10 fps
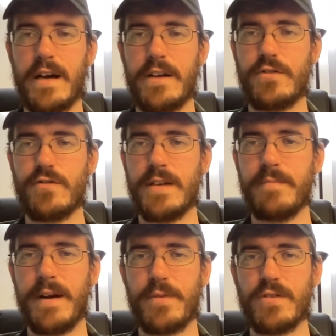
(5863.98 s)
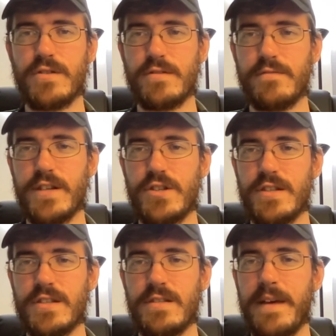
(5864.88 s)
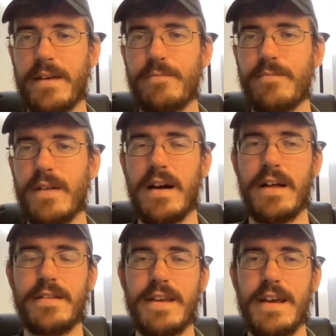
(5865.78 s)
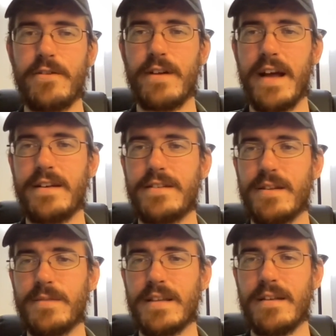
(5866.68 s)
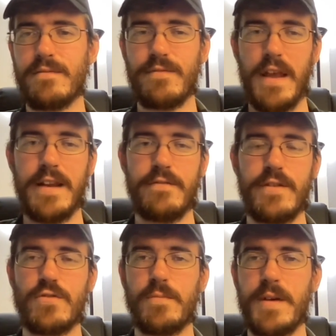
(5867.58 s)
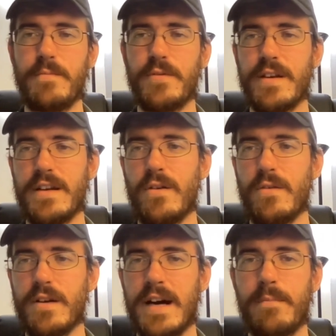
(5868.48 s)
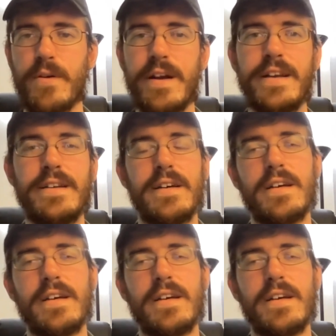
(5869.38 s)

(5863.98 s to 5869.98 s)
dream. My personal vision is to make the internet something that individual people can own and operate.